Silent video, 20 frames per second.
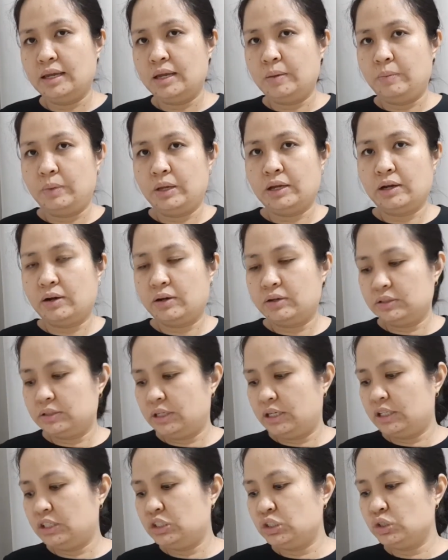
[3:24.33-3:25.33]
because
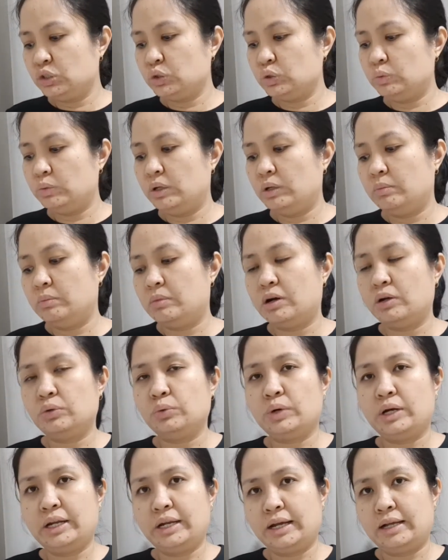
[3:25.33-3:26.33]
it should be about
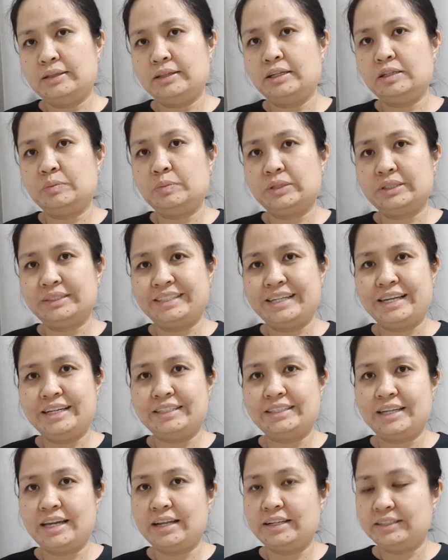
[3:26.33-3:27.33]
100%
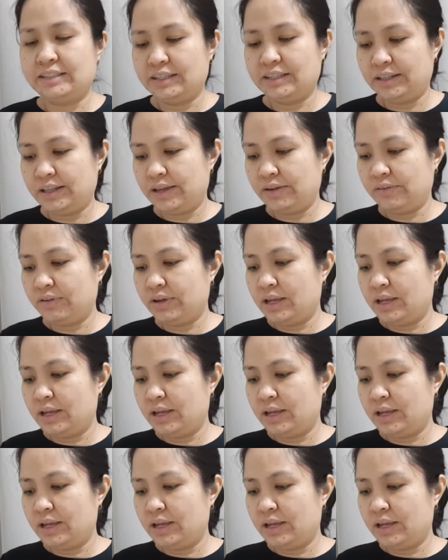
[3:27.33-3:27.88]
sensitive